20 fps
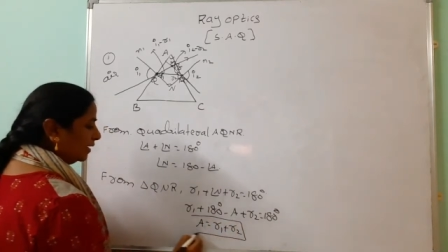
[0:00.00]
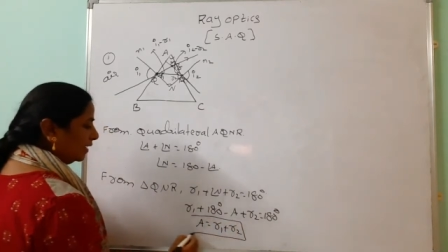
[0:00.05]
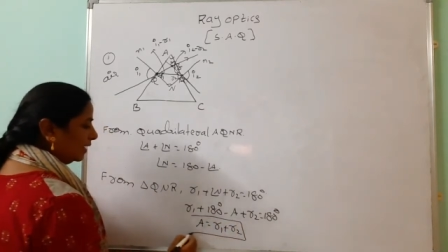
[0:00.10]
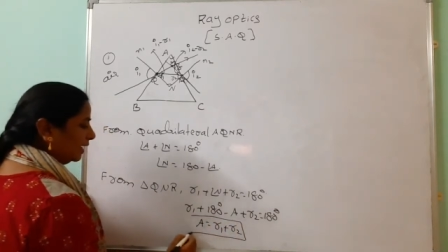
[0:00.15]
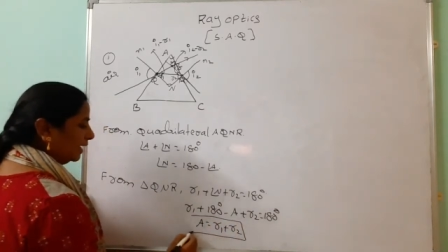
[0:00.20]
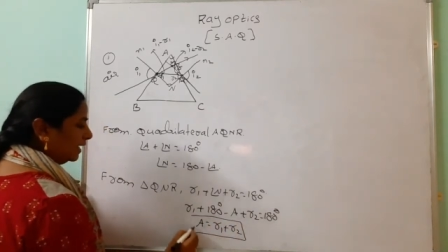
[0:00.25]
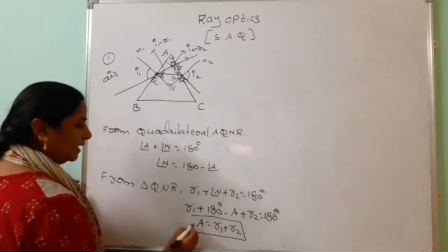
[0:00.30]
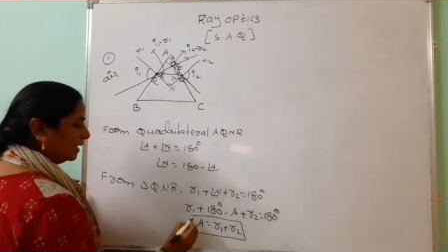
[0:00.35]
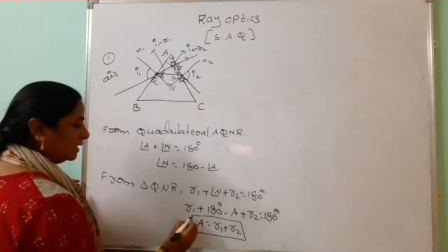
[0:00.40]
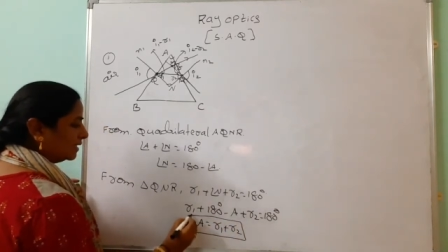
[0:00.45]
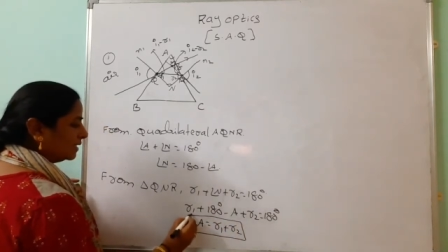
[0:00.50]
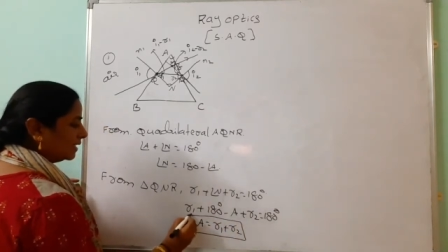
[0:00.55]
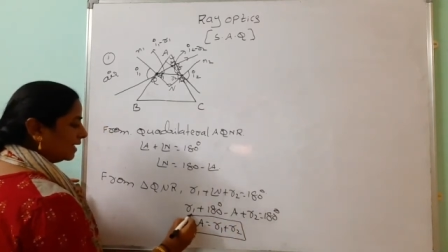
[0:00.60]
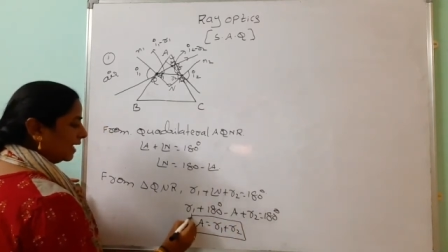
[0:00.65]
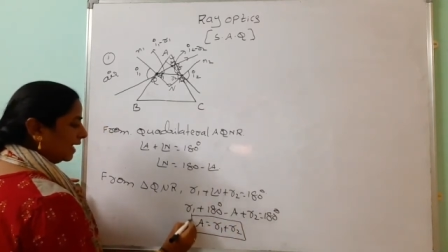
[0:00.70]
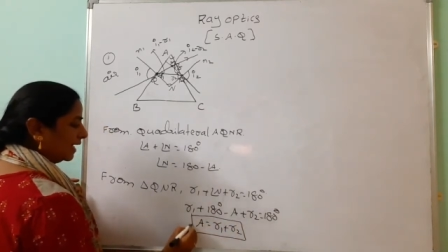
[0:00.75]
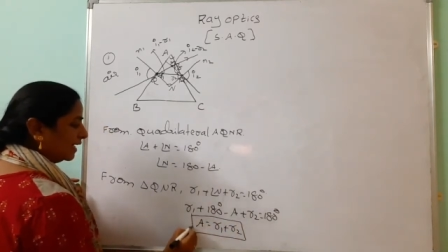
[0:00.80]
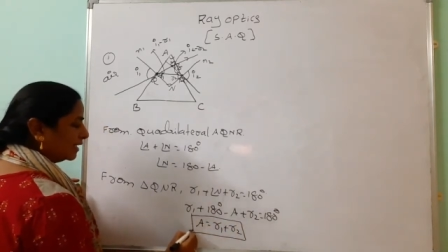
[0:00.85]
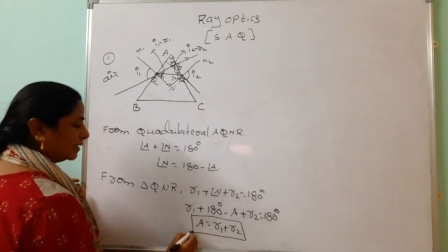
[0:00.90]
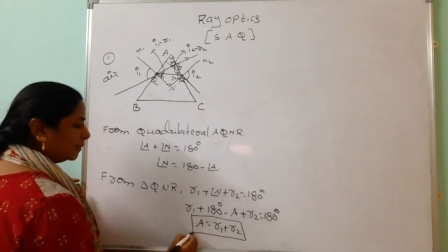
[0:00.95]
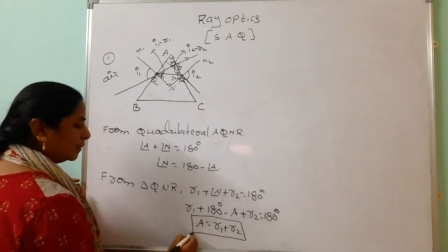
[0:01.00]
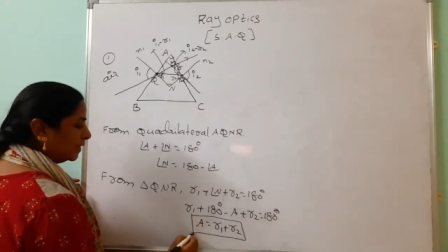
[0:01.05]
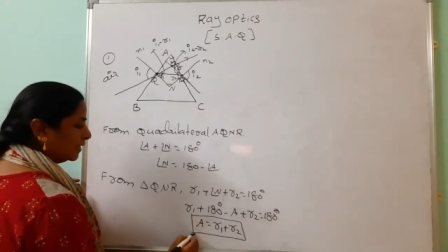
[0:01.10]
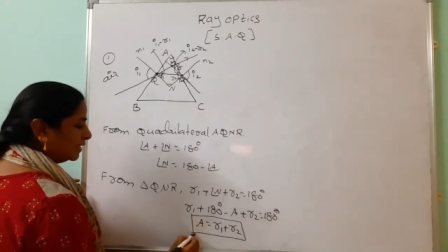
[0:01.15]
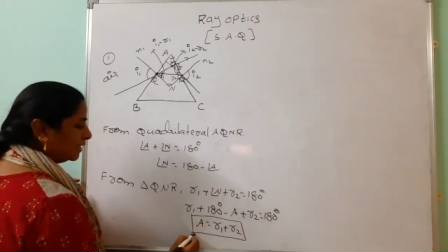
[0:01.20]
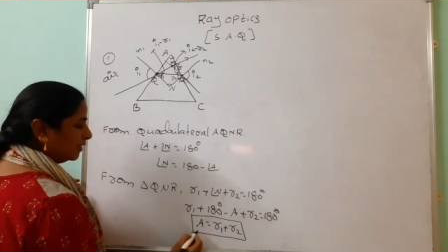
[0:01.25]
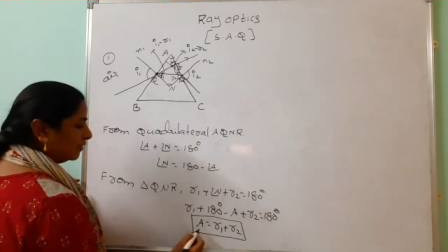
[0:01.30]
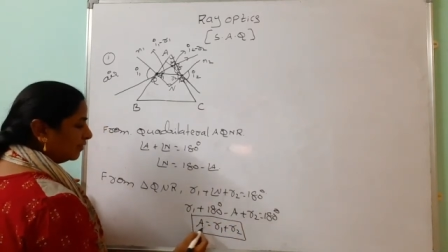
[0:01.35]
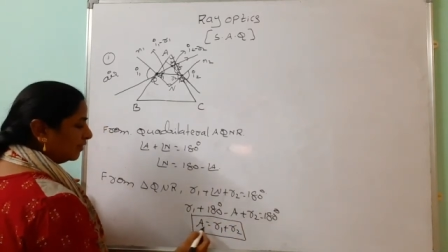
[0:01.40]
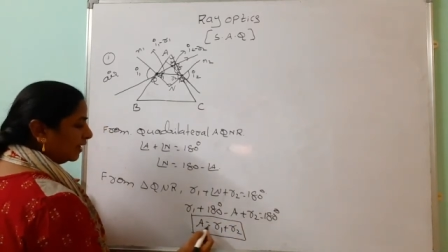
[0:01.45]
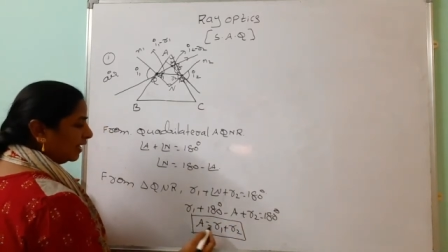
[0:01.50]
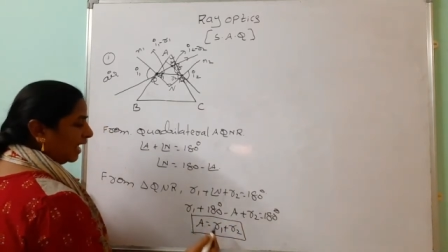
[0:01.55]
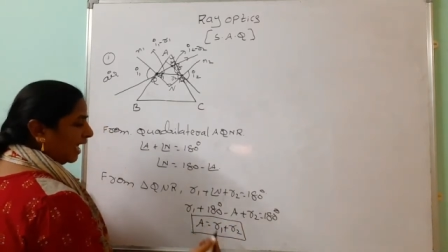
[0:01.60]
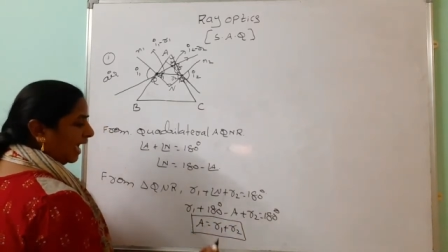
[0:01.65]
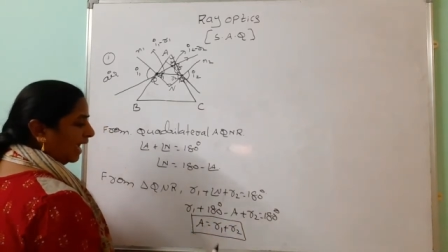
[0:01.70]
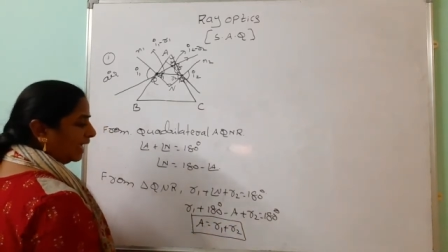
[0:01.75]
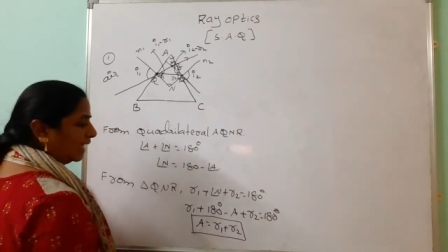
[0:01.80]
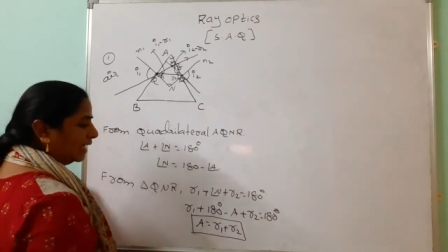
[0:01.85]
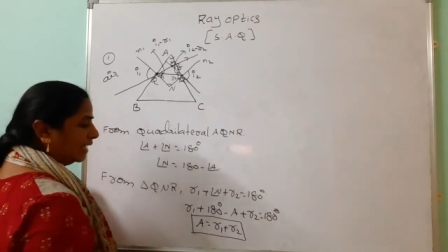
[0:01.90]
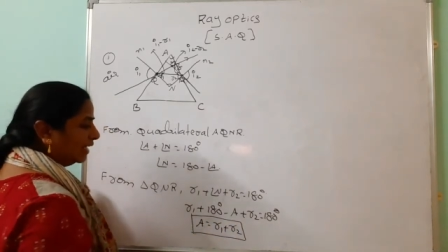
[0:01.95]
It is the expression for
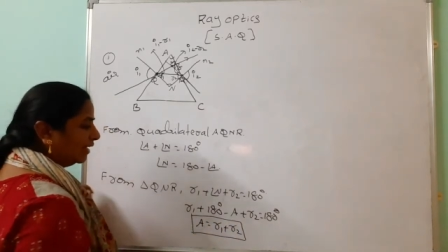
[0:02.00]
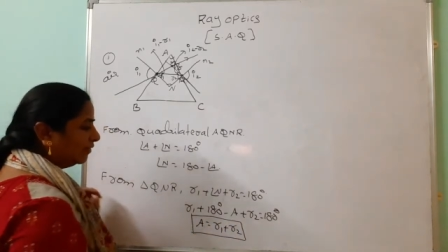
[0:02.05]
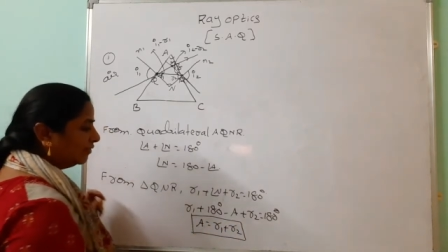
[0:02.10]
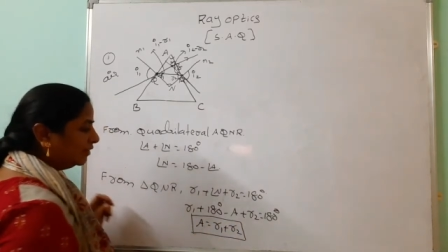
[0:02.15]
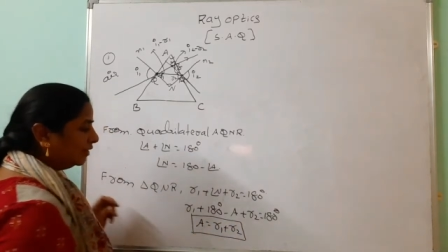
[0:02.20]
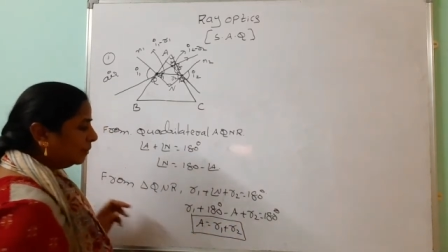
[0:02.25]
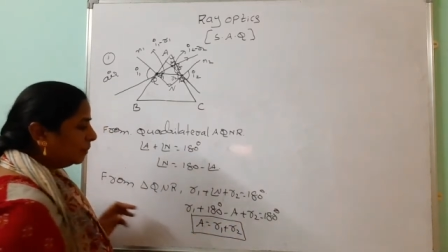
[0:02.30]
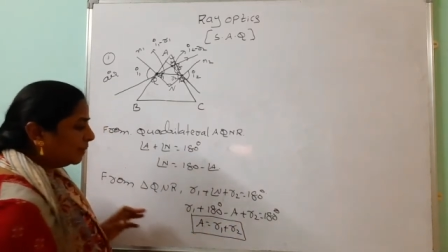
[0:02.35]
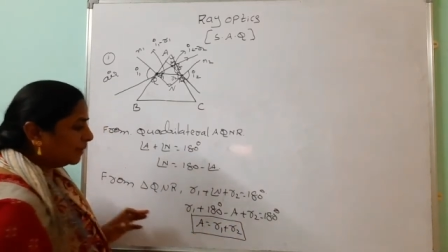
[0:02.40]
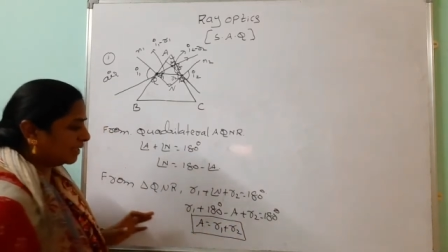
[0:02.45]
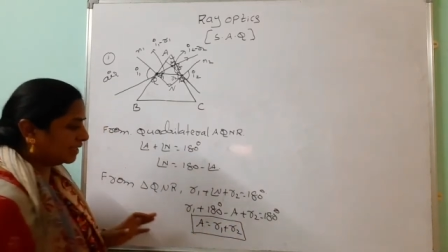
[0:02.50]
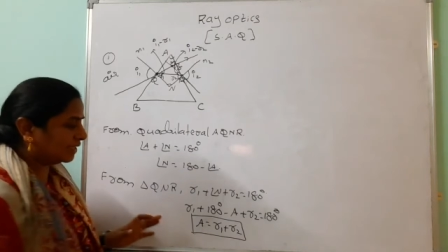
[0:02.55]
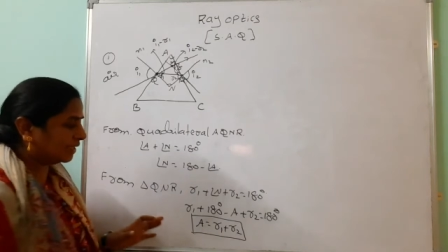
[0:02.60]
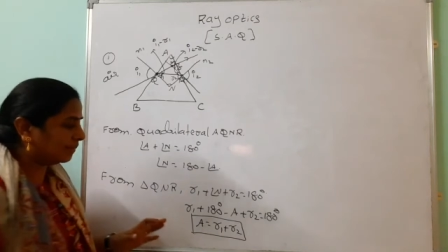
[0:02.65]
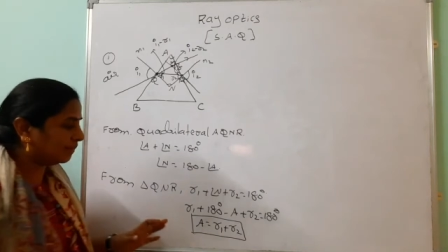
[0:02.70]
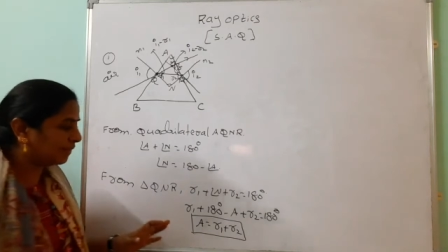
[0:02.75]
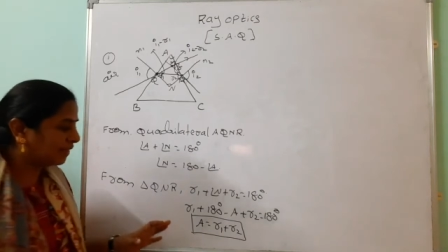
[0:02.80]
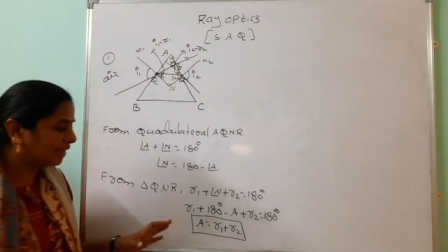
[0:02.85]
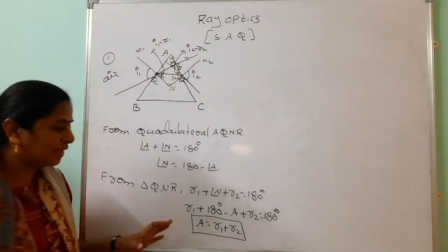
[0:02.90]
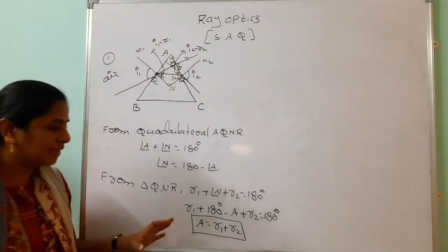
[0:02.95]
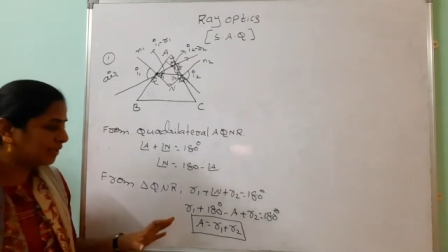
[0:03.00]
angle of the prism.